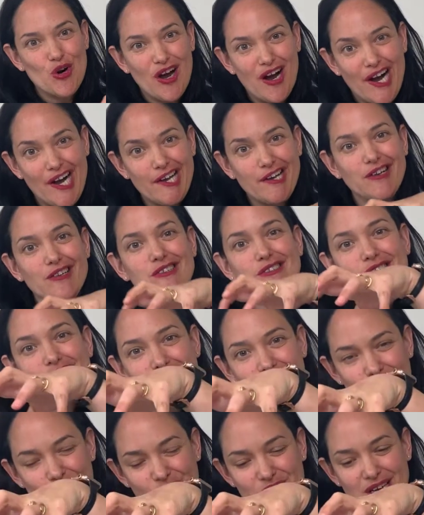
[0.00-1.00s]
aisles,
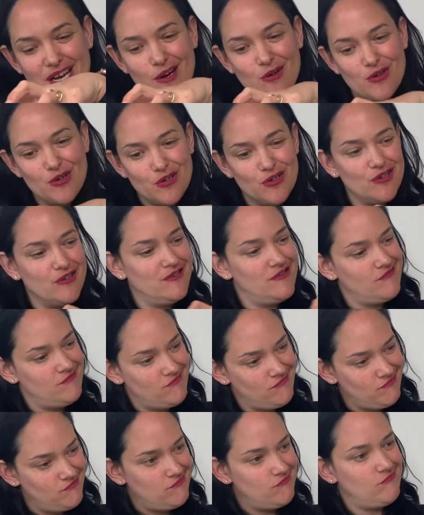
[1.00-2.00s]
those outer
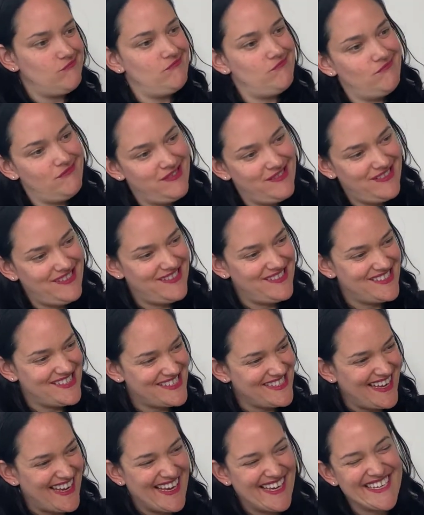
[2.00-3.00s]

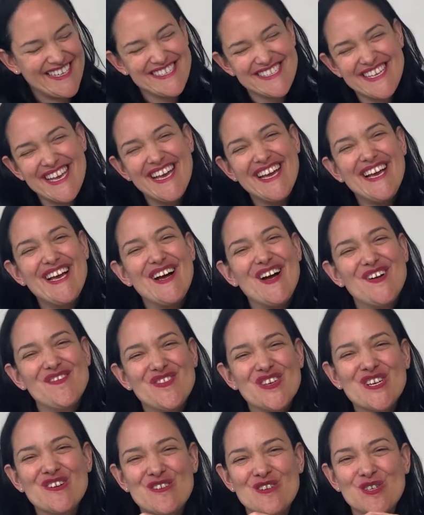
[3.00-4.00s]
sides of the
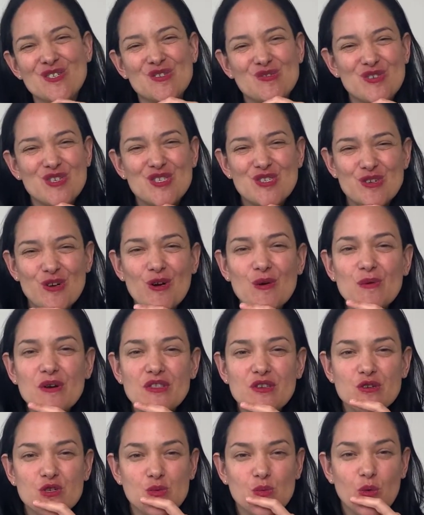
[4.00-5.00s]
grocery store where
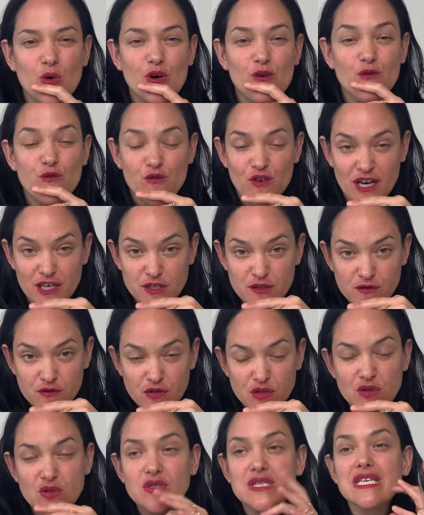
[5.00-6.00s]
there's more fresh
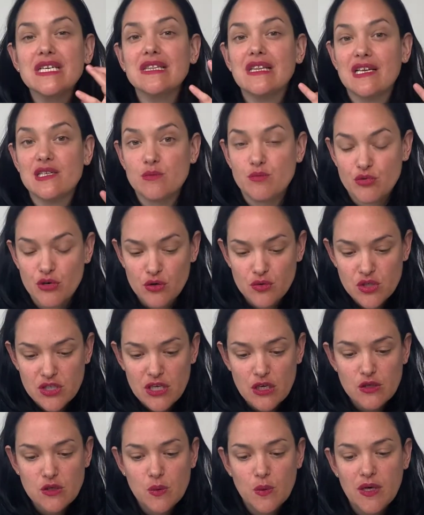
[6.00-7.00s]
foods and less
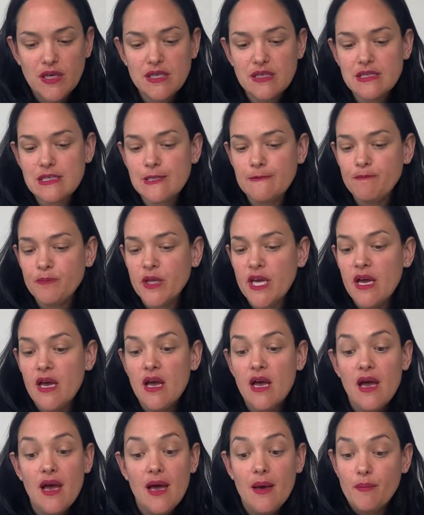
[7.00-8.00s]
processed ones.
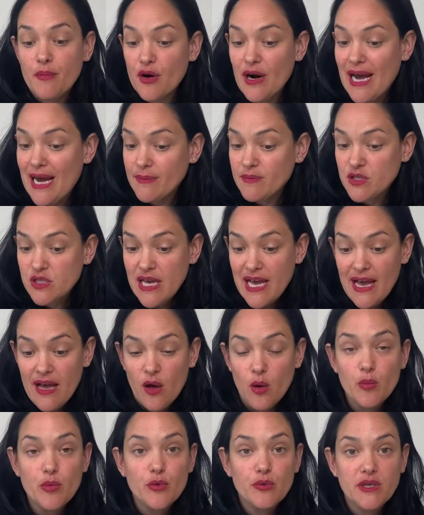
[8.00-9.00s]
Perhaps
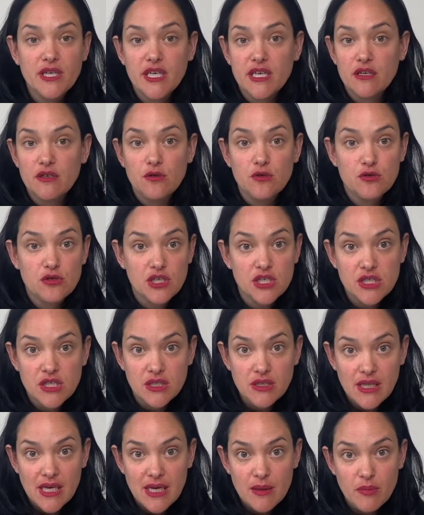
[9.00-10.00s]
help reading a nutrition
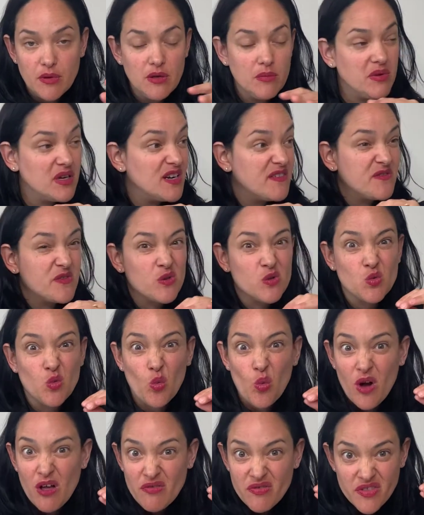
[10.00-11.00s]
label, but if there's
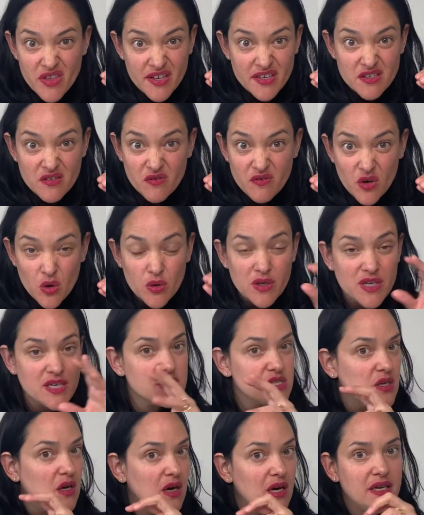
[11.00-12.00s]
one thing to focus
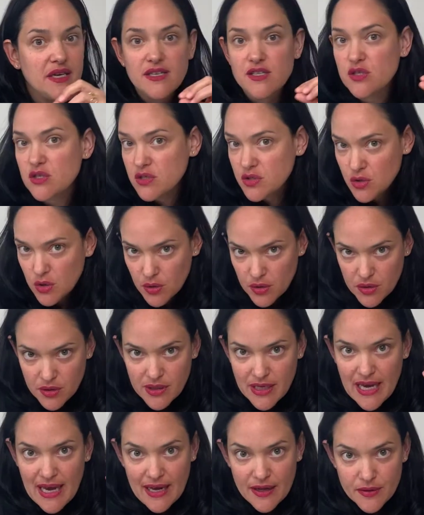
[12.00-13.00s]
on, it's the total
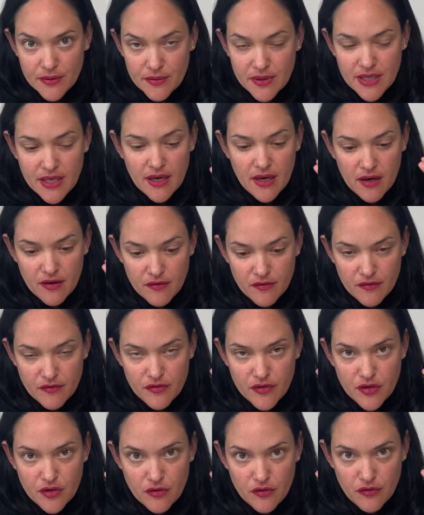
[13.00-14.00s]
calorie of
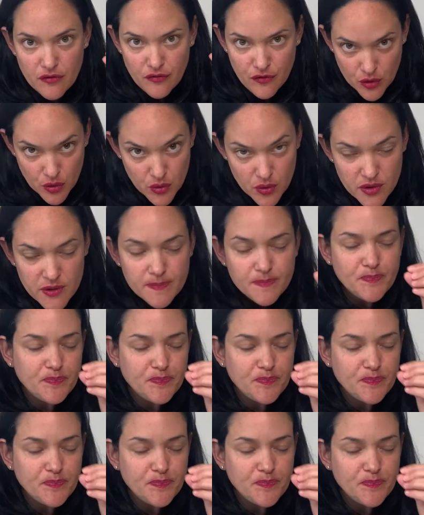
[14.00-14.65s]
the food.